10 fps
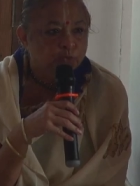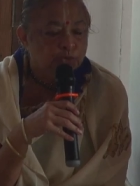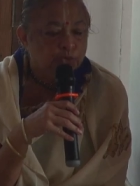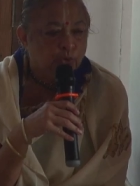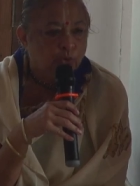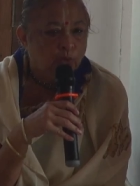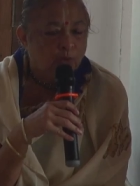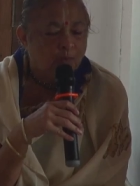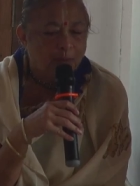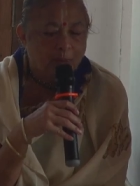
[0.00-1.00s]

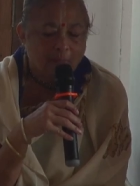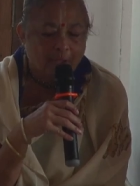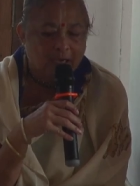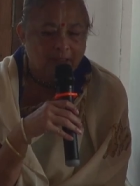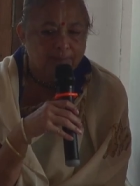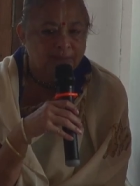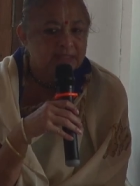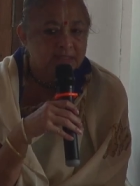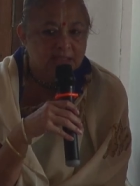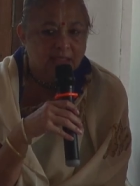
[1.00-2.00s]
So
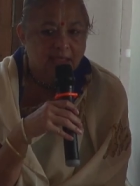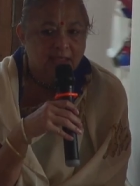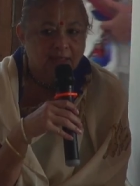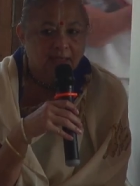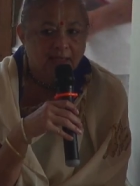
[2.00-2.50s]
please